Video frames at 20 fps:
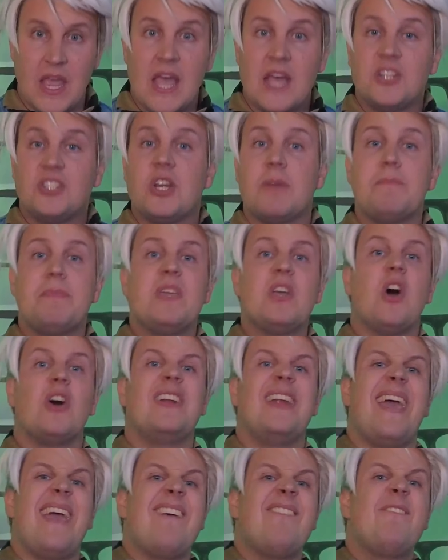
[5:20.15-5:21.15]
Jumping on
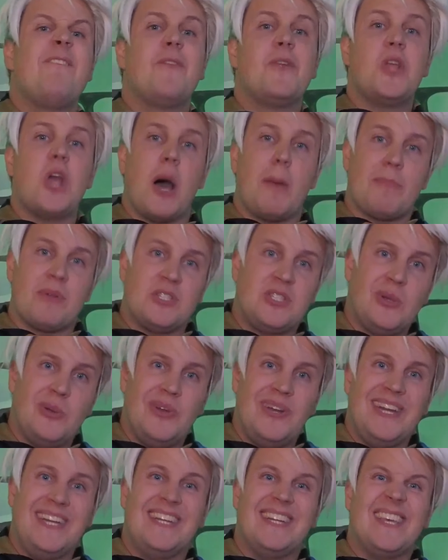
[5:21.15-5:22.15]
every
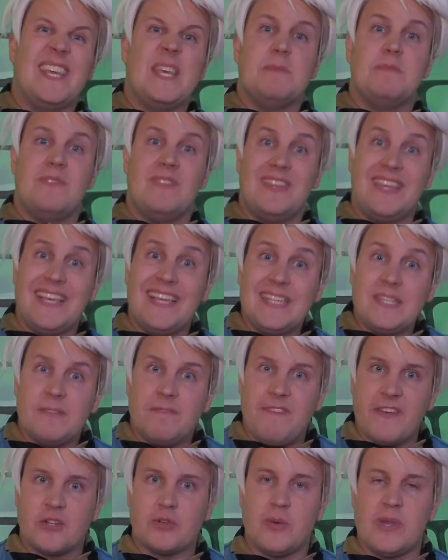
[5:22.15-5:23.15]
opportunity to keep these
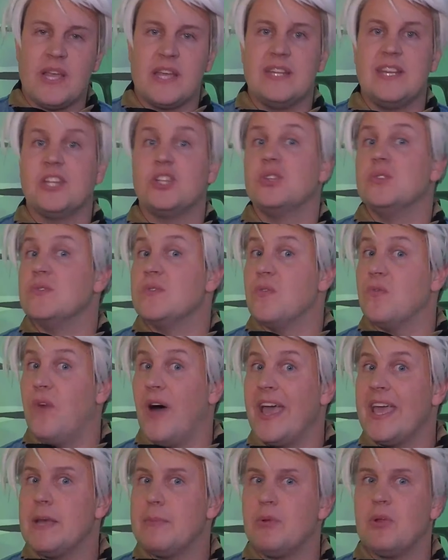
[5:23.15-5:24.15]
victory conditions
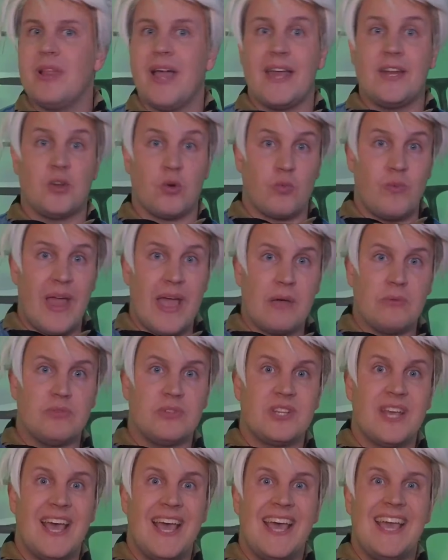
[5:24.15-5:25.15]
viable and
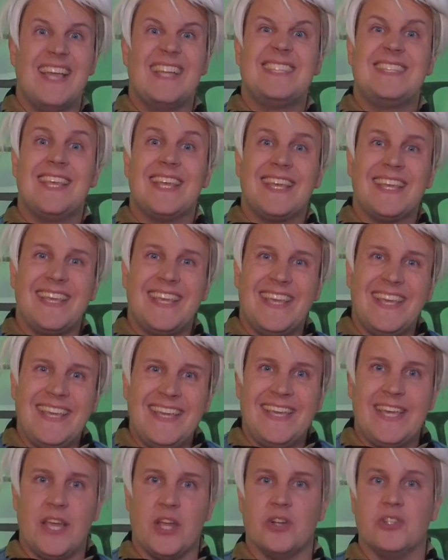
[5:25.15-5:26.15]
around is the key
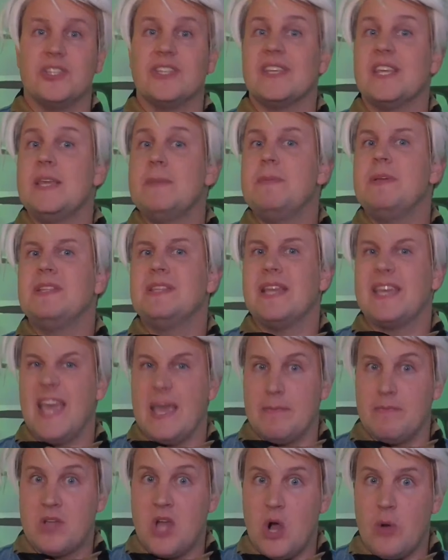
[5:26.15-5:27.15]
here to keeping the
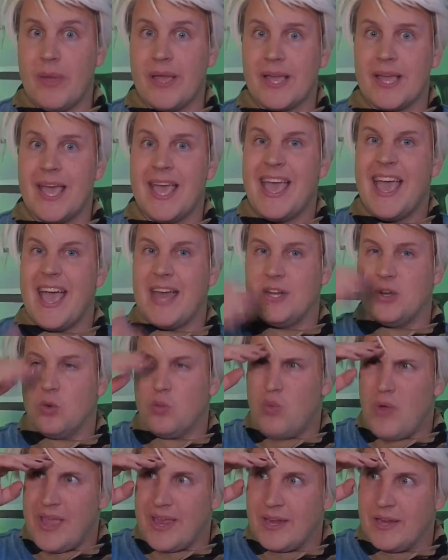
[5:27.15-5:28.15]
game going and a
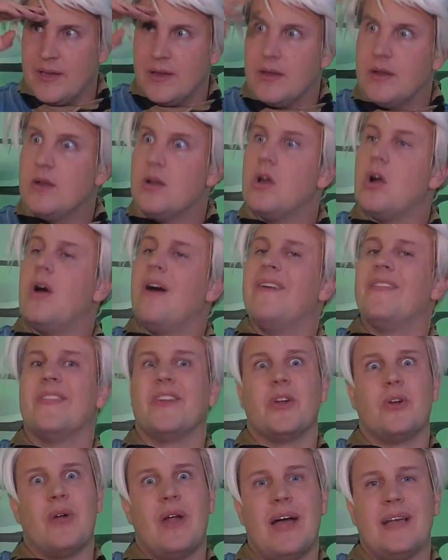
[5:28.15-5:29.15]
win on the
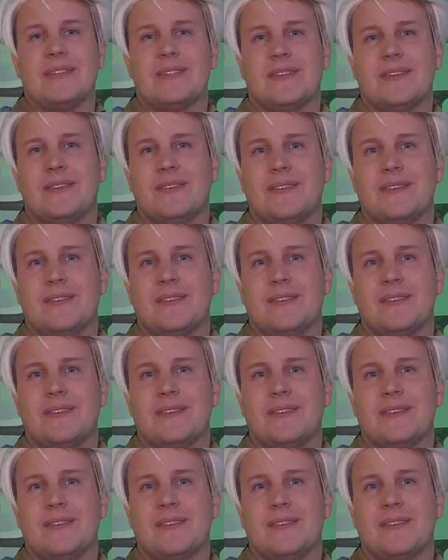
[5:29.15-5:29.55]
horizon.